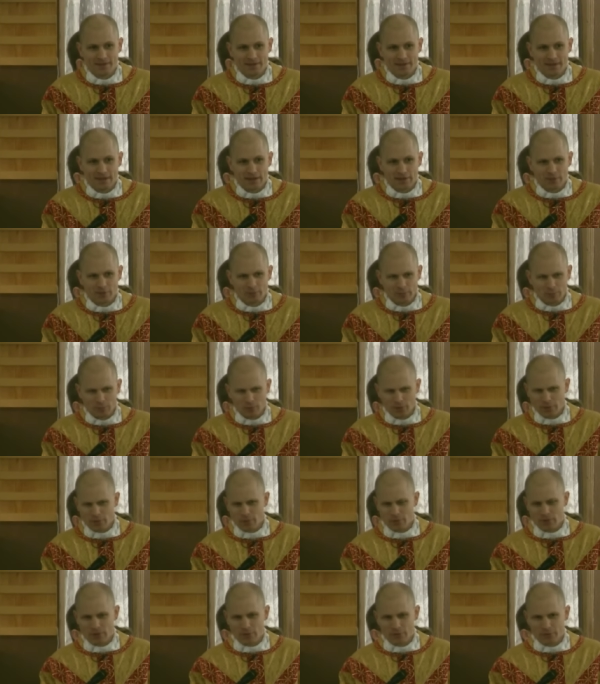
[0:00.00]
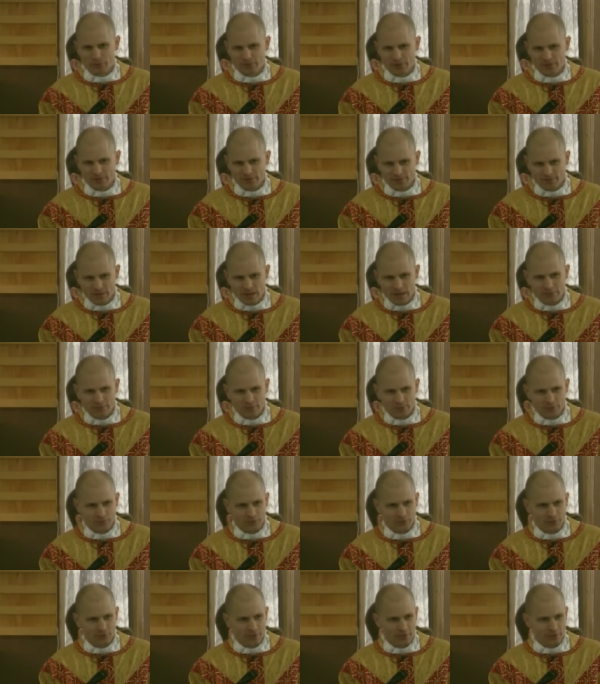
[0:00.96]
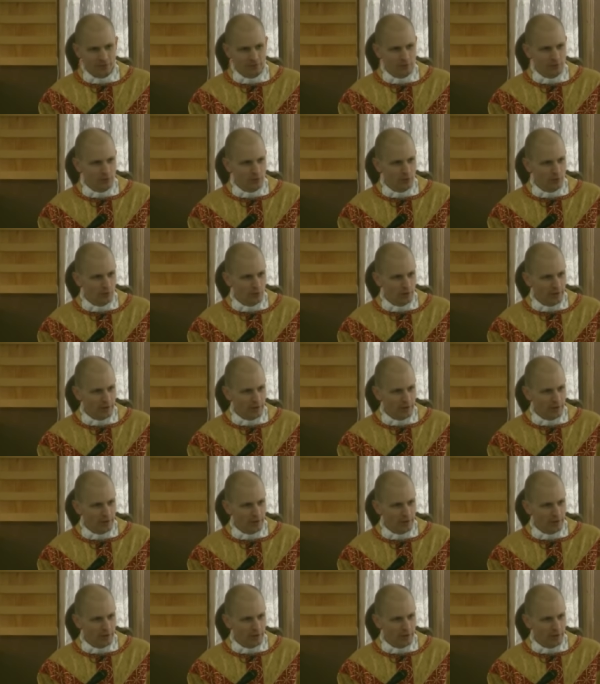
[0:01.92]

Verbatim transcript: And I remember like when I was like five or six, you know, and